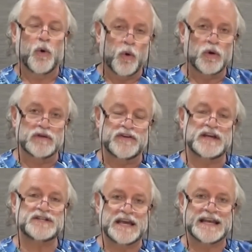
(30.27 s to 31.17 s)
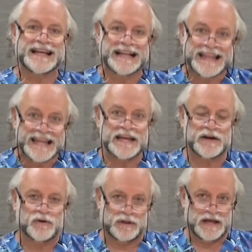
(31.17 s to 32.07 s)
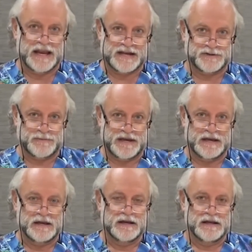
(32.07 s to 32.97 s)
all of it in clinical anatomy.